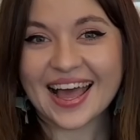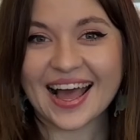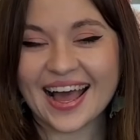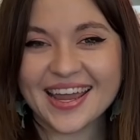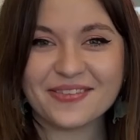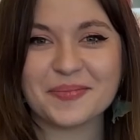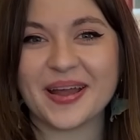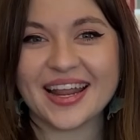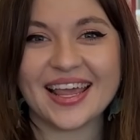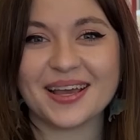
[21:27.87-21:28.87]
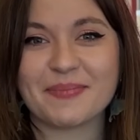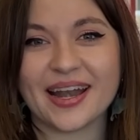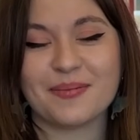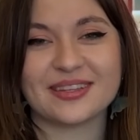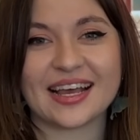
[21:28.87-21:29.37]
Hi everybody,
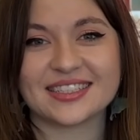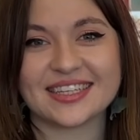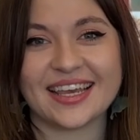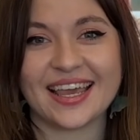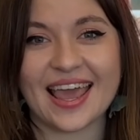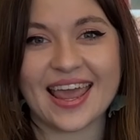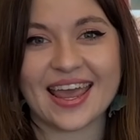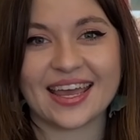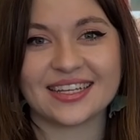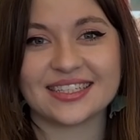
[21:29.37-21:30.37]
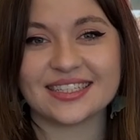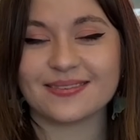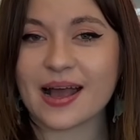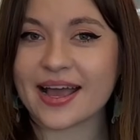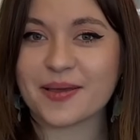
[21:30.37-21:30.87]
my name is Ashley and
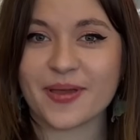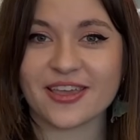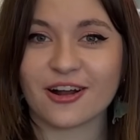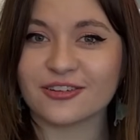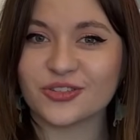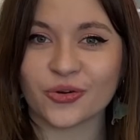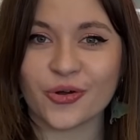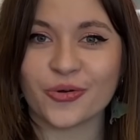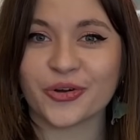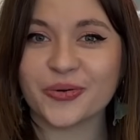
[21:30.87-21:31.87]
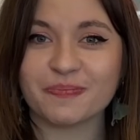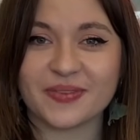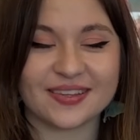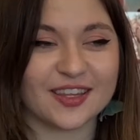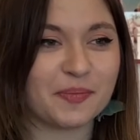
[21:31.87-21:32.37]
I am a yarn store owner.
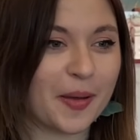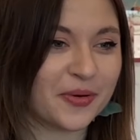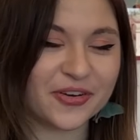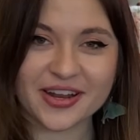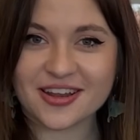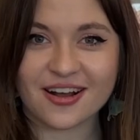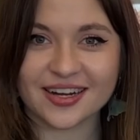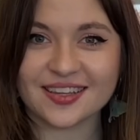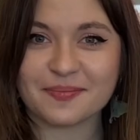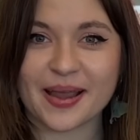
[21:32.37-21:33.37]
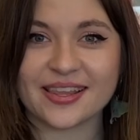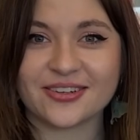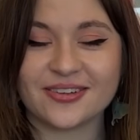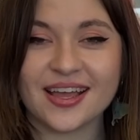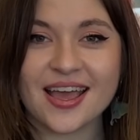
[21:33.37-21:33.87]
This is Paper Crane Yarns, my
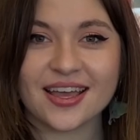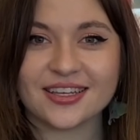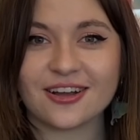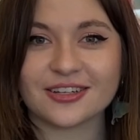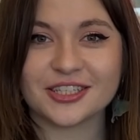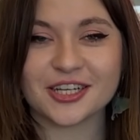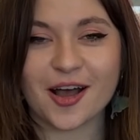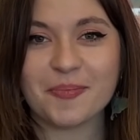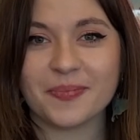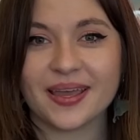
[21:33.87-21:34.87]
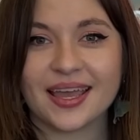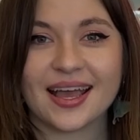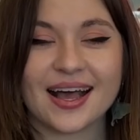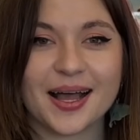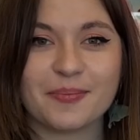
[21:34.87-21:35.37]
little yarn shop.
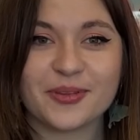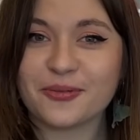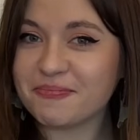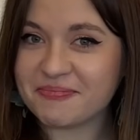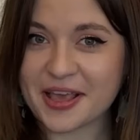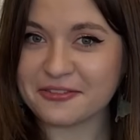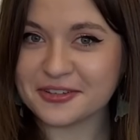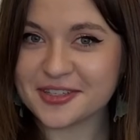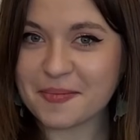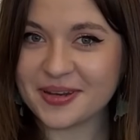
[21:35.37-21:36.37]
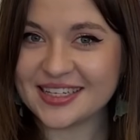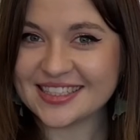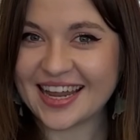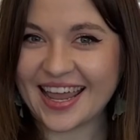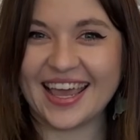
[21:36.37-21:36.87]
So thanks for stopping in
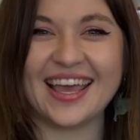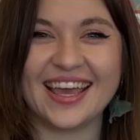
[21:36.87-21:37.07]
today.